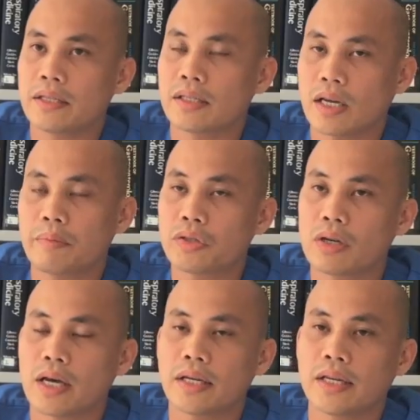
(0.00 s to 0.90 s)
coming
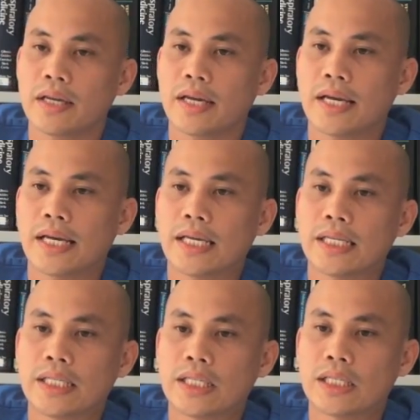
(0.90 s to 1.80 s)
July,
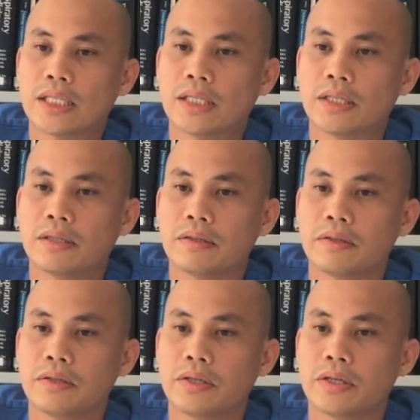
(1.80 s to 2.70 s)
and
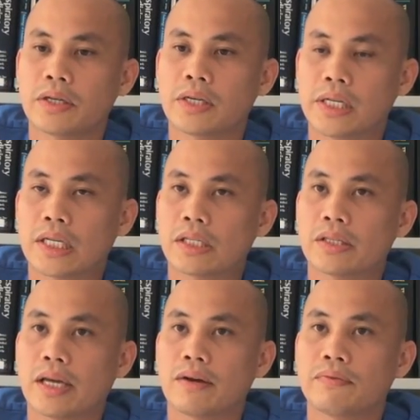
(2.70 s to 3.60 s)
the clinical
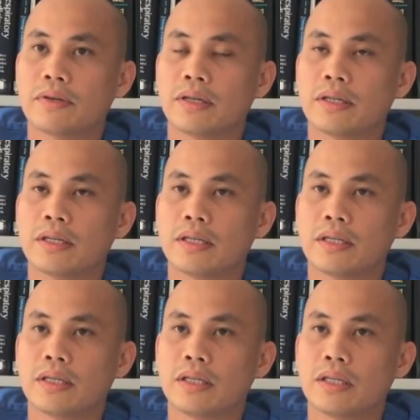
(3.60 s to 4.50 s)
staff
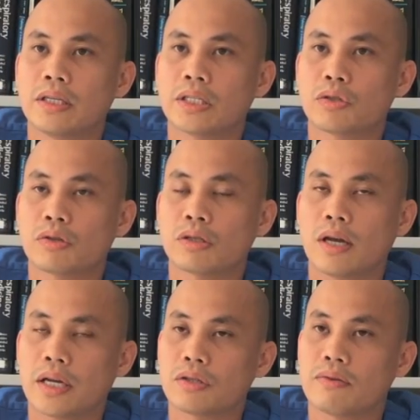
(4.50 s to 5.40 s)
is
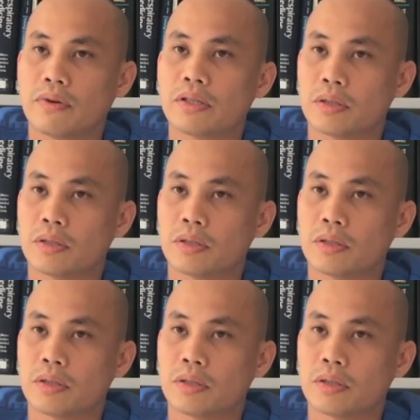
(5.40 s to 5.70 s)
actually very